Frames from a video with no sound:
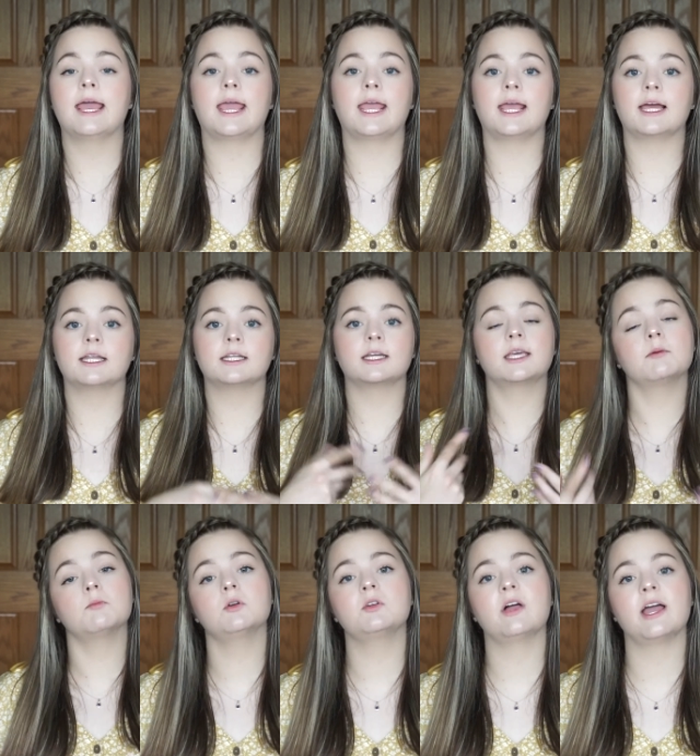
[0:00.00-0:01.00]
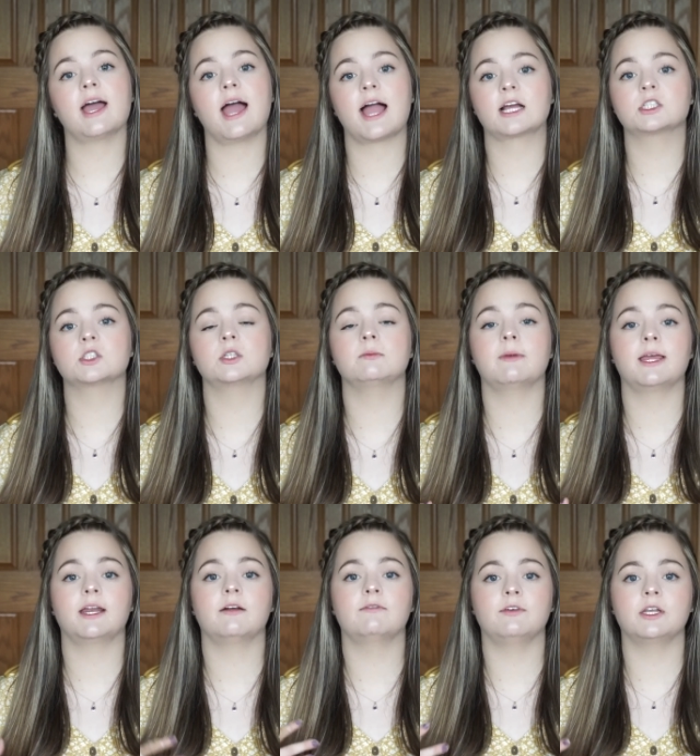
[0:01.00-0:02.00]
and Kimberly actually
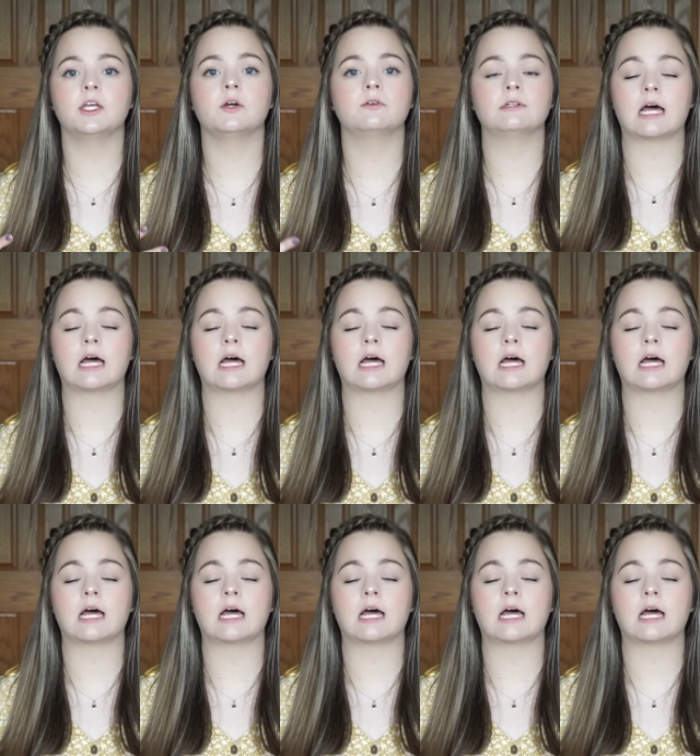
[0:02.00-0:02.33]
made a video